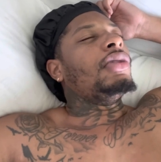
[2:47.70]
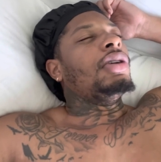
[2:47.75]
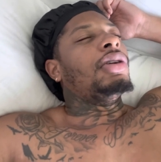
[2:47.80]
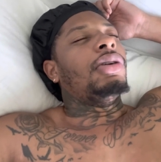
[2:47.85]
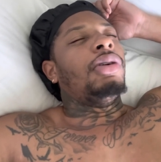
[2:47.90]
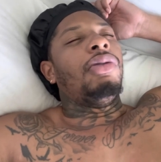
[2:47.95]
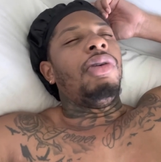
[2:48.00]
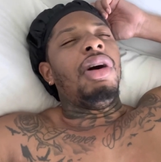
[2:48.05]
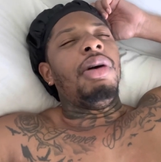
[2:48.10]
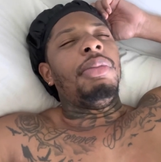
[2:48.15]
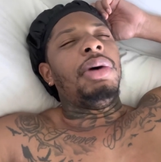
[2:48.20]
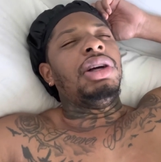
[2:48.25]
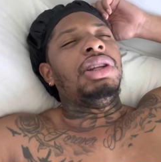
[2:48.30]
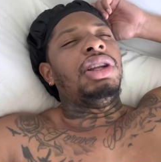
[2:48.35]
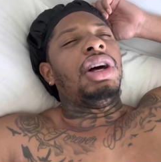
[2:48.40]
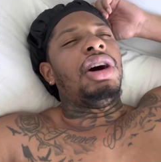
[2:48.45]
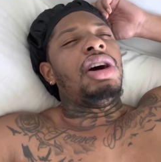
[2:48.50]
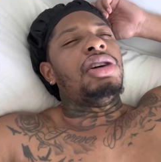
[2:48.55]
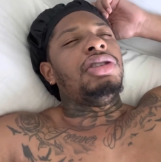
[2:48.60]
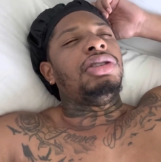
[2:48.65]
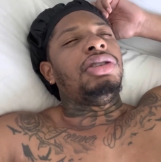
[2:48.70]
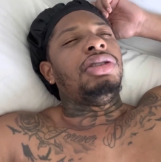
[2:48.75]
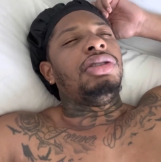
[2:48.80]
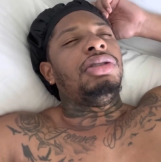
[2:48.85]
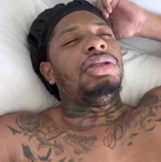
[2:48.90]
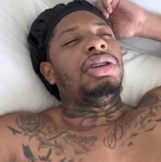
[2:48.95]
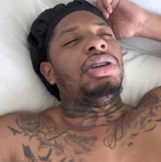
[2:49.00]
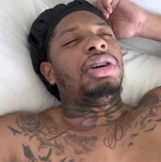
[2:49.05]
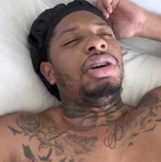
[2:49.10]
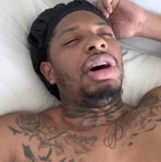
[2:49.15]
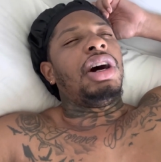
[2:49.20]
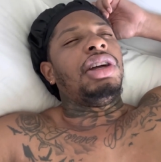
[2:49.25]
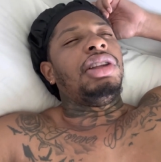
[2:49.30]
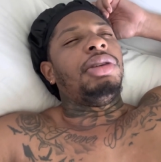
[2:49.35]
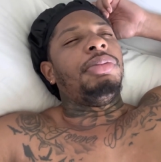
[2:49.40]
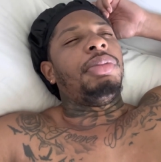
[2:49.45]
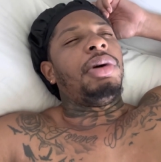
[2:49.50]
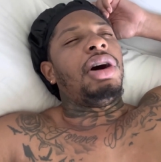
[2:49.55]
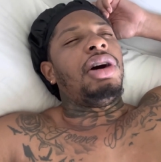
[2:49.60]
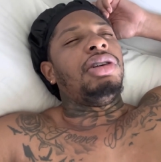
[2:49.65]
Or why my dogs don't look like
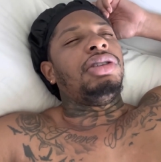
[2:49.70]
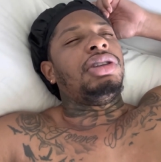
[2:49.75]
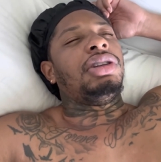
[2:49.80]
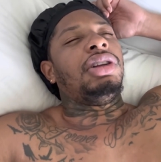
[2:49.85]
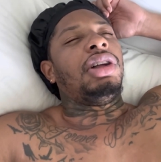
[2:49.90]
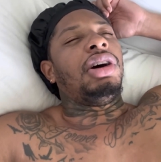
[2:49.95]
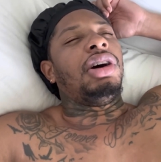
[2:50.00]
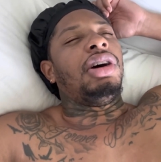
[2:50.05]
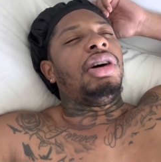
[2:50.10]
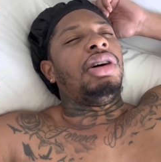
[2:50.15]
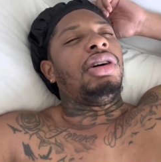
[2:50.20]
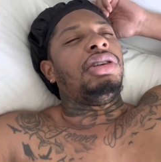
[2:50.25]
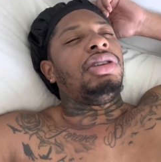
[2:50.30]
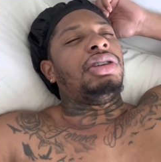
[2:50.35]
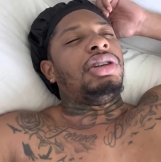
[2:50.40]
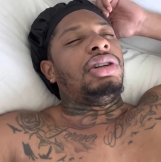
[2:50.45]
the bossy dogs?